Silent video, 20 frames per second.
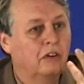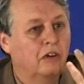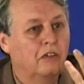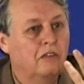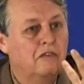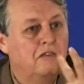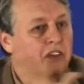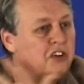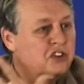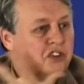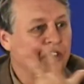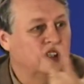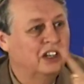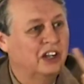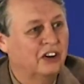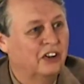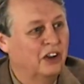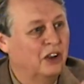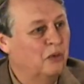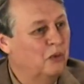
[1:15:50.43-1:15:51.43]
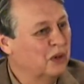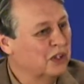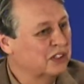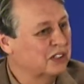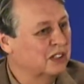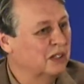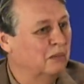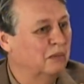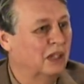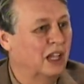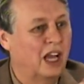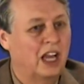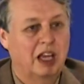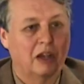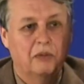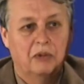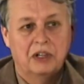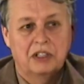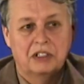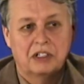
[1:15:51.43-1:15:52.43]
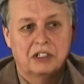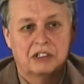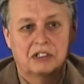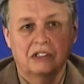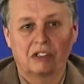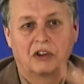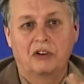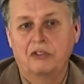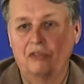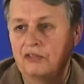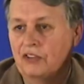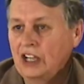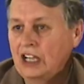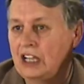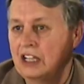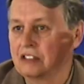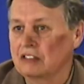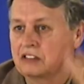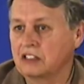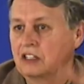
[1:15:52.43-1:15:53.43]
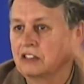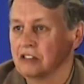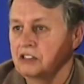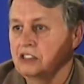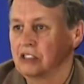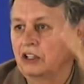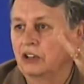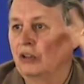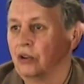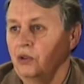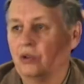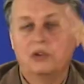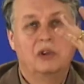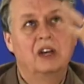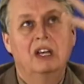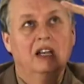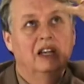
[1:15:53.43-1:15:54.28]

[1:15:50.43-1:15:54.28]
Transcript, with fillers: visionary wisdom language is so fast and so